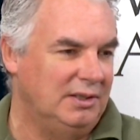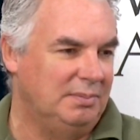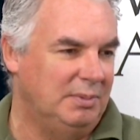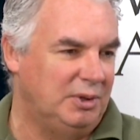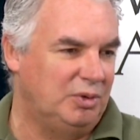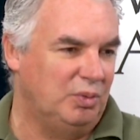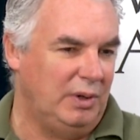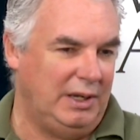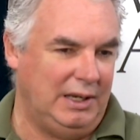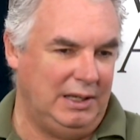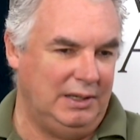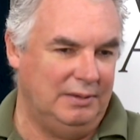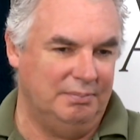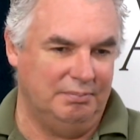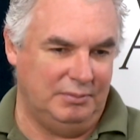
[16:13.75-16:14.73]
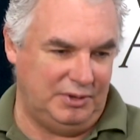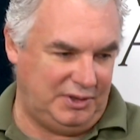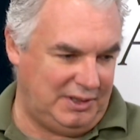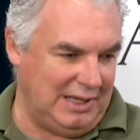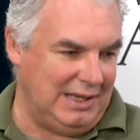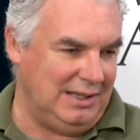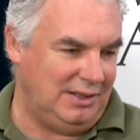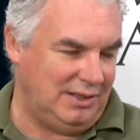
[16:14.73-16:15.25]
between
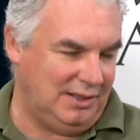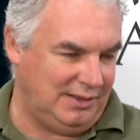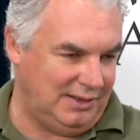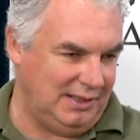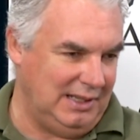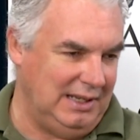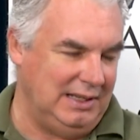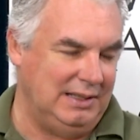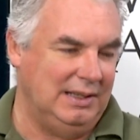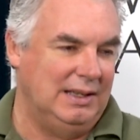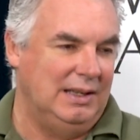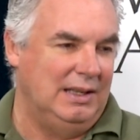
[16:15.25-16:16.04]
seat to seat.